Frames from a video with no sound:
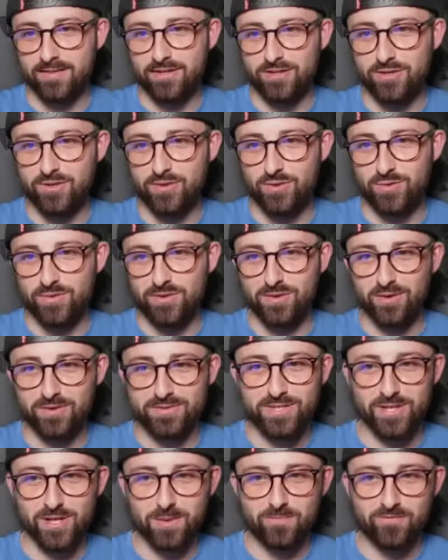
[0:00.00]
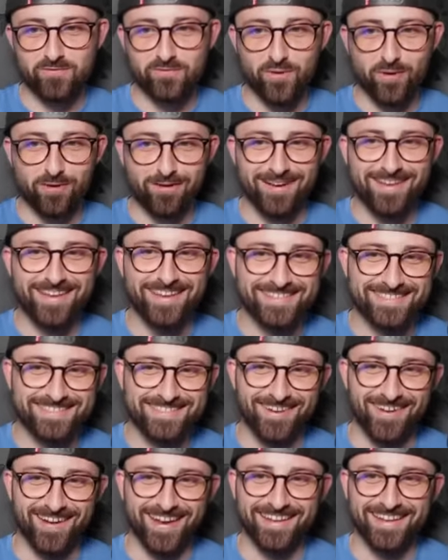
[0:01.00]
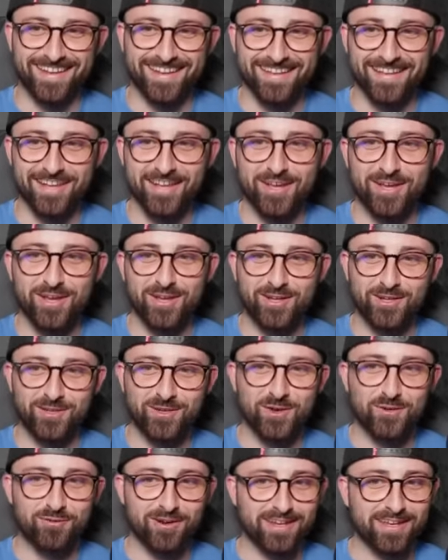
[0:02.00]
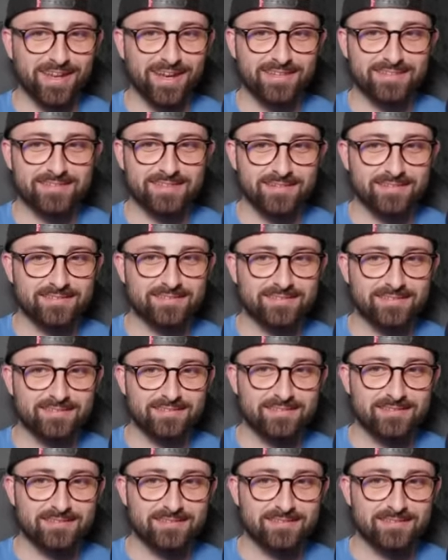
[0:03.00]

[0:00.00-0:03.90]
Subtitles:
The new Nottingham Forest signing, Urinator.